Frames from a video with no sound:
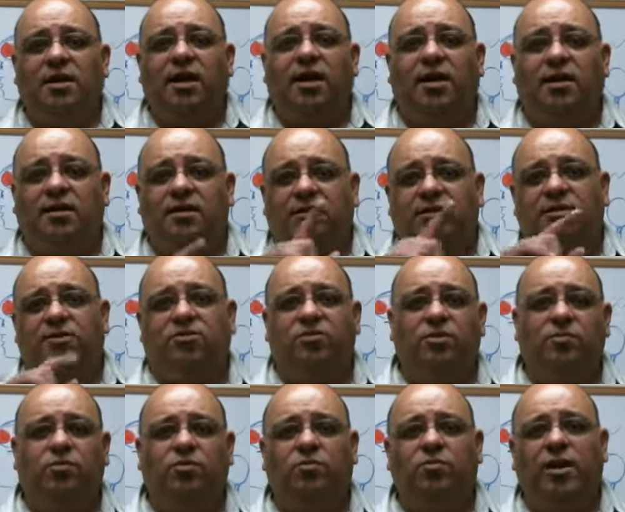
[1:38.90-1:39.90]
I can
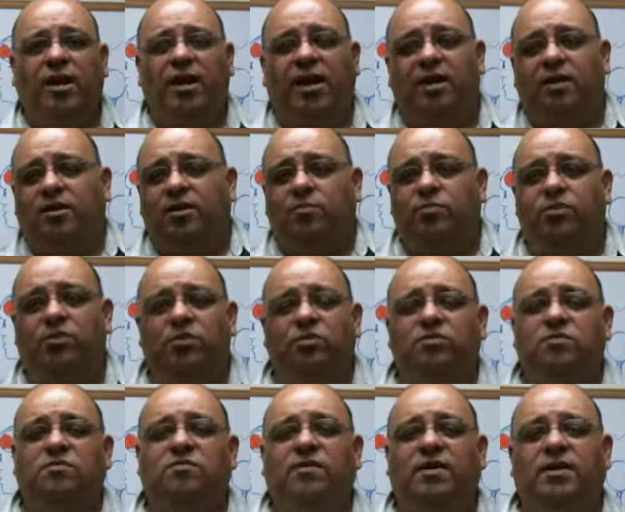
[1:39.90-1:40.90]
literally put my hand up their
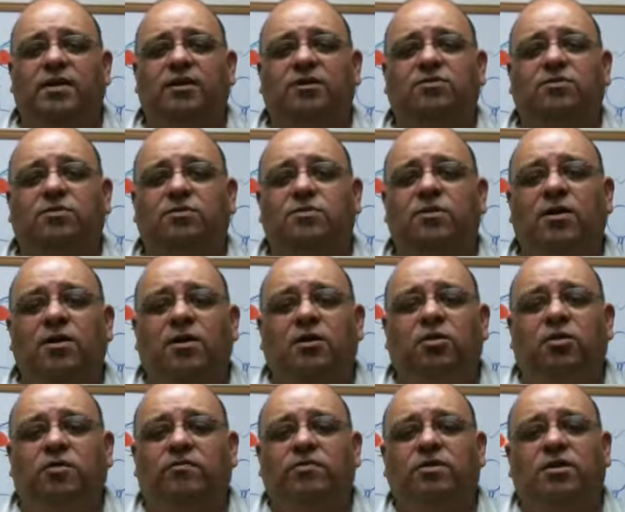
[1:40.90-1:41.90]
nose if I need to,
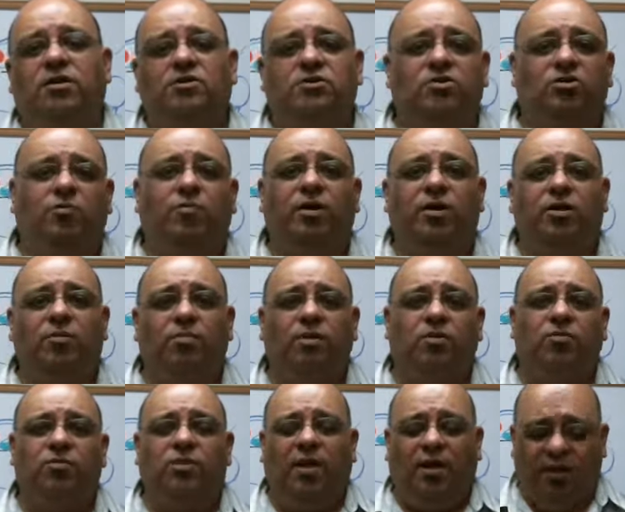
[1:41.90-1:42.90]
or even touch their belly
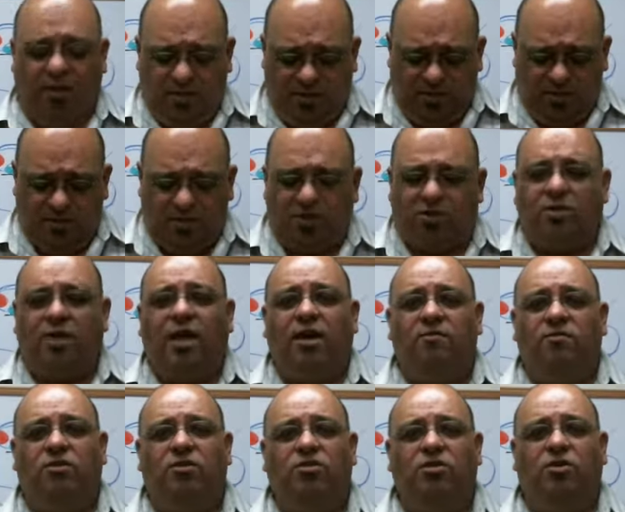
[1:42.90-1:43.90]
button without necessarily
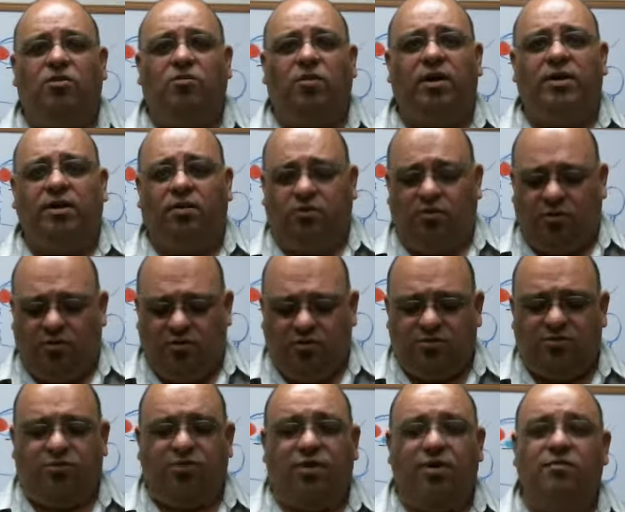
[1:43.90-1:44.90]
having to look right down where
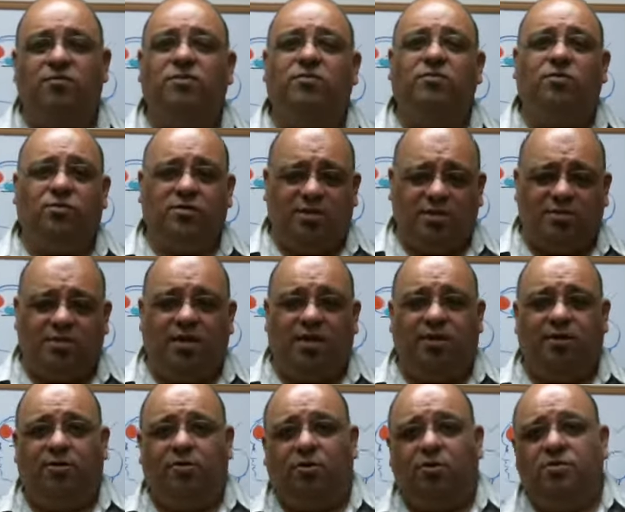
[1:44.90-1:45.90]
their navel. Of course, that's
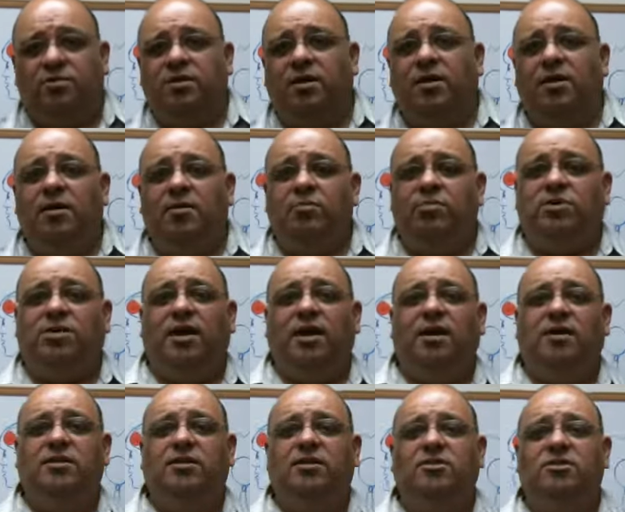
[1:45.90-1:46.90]
kind of gross, but the
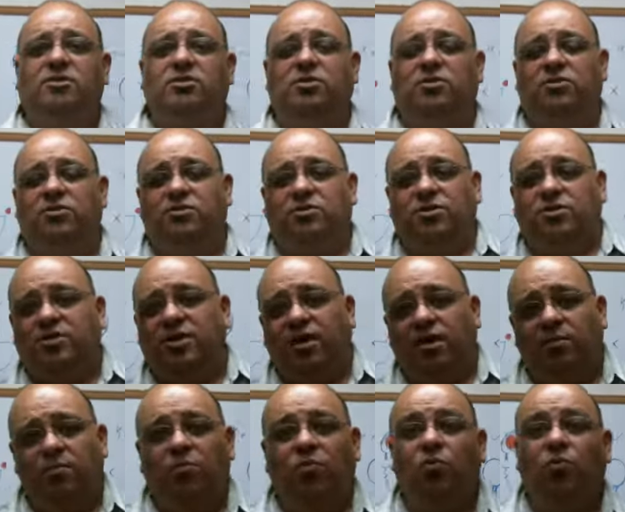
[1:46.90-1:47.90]
idea is still the
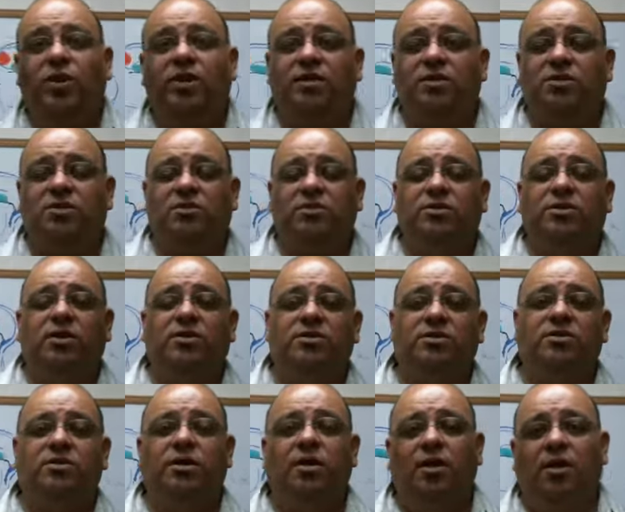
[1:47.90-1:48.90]
same. We can still touch
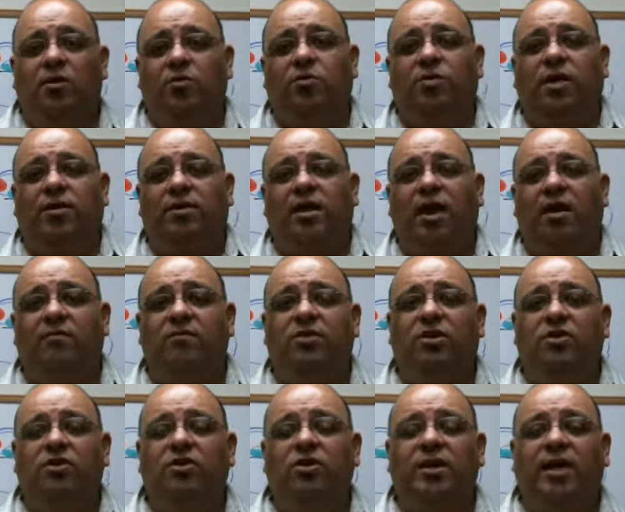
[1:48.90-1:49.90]
it without having to
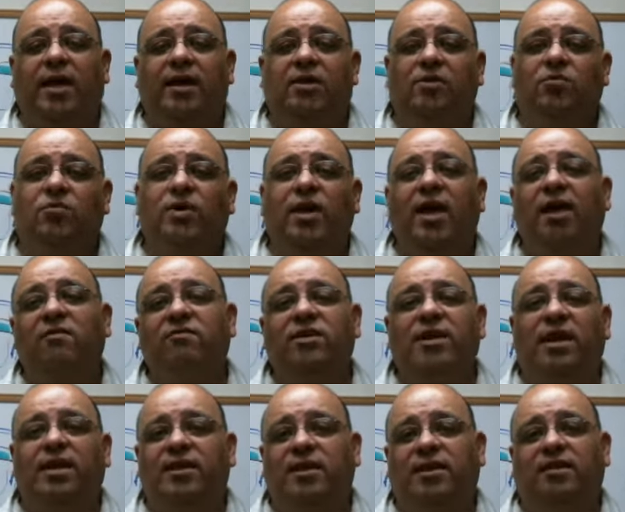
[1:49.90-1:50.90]
look at it. We have an
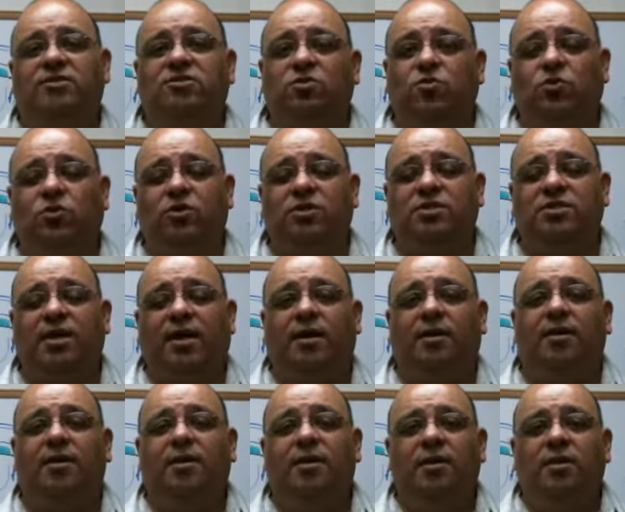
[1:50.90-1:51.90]
idea as to where it's
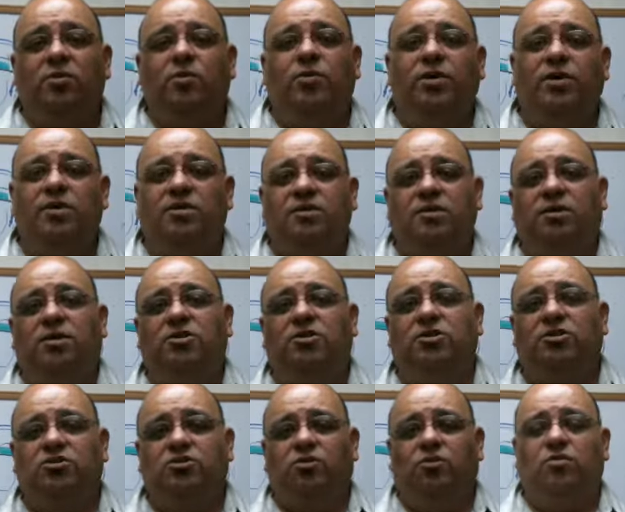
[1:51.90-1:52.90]
at. We can
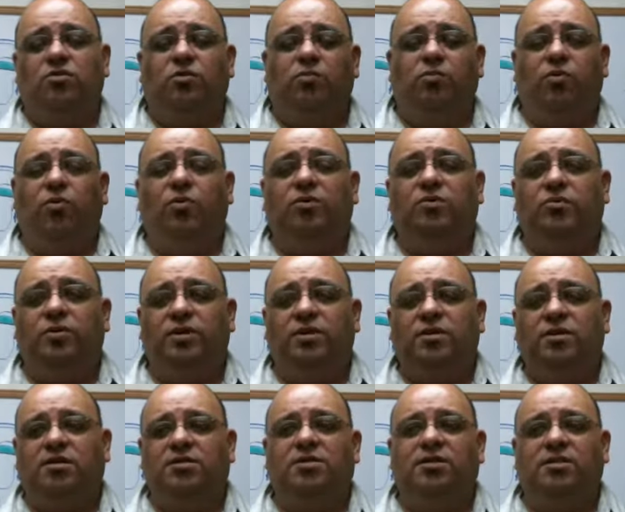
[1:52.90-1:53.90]
touch shoulder points, we can
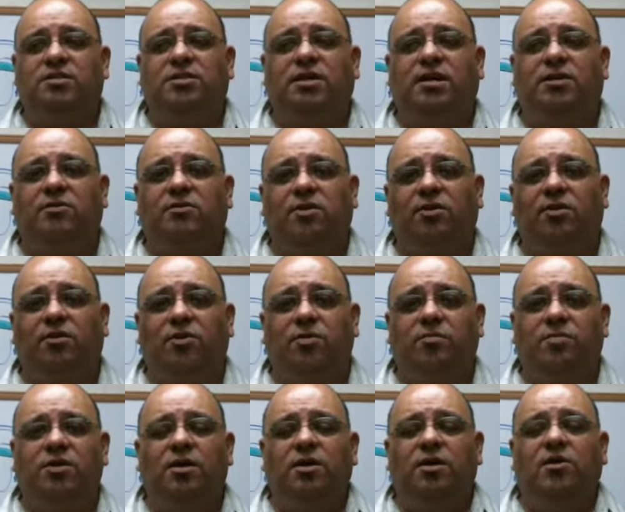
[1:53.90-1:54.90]
touch the inside of the
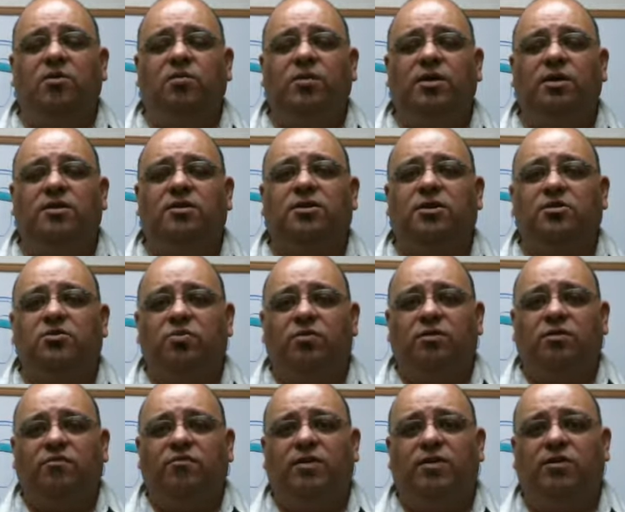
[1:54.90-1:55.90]
arms, we can touch where
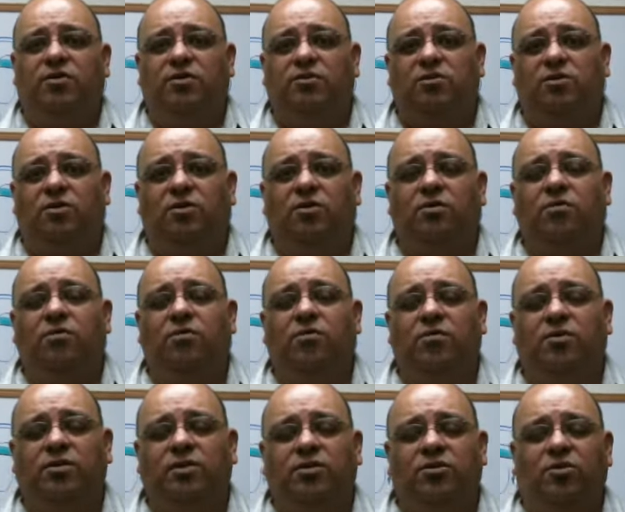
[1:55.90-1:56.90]
the fingers are,
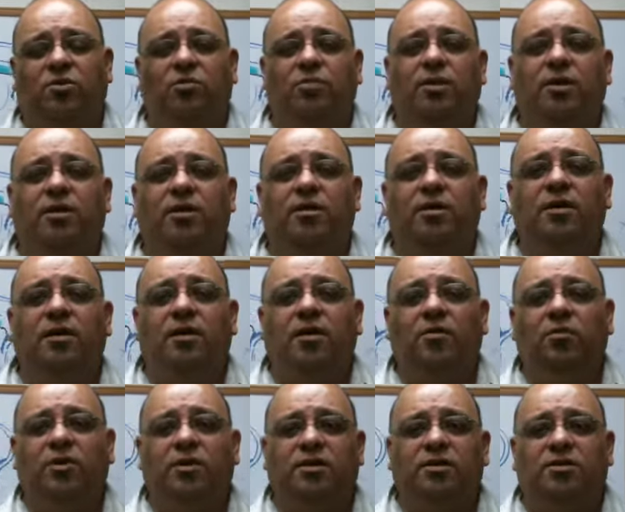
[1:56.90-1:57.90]
where they terminate.
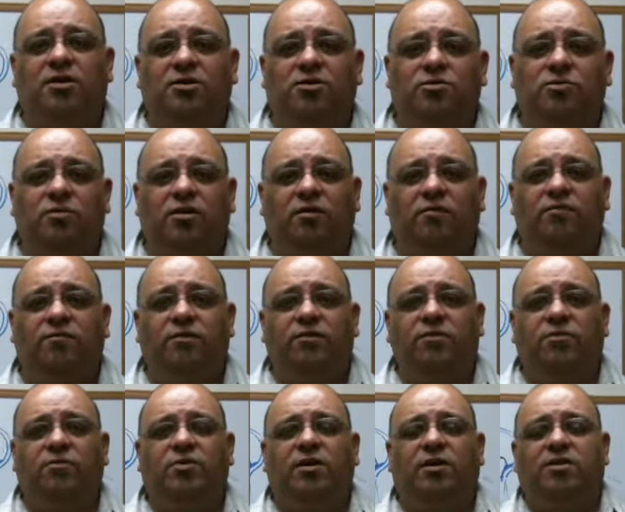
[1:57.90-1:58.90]
We can touch with our
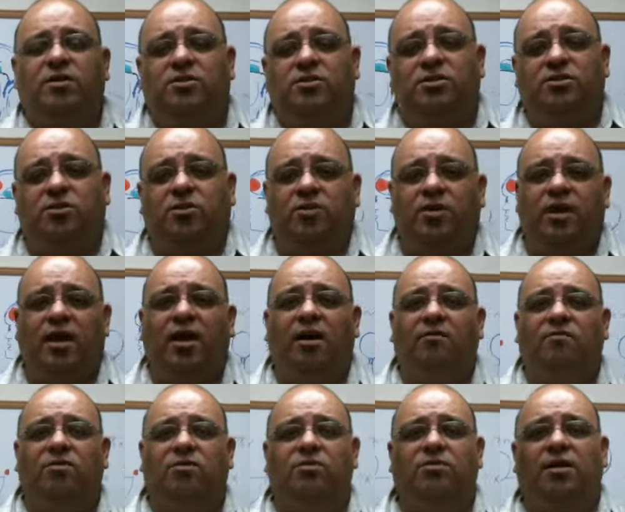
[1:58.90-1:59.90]
foot without necessarily
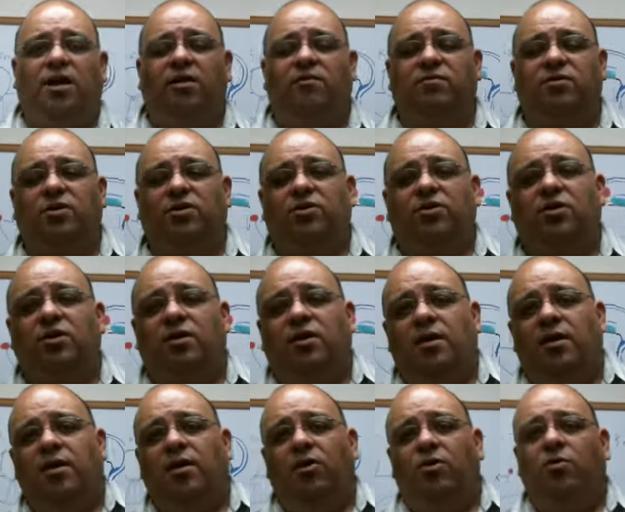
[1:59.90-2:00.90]
having to look
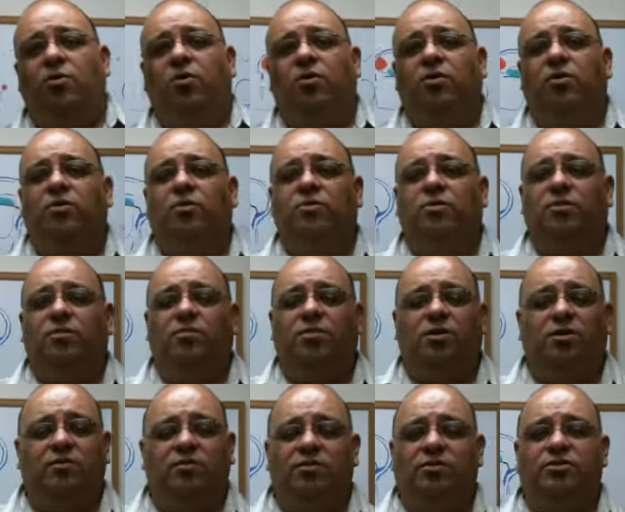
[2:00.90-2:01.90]
where the
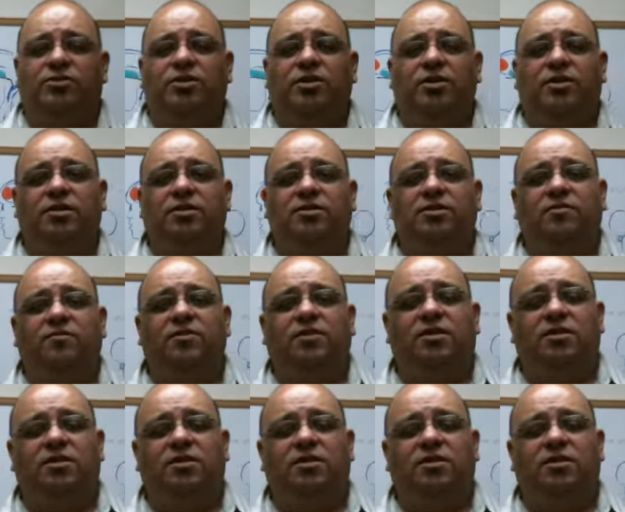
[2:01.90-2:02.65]
middle of their shin is, even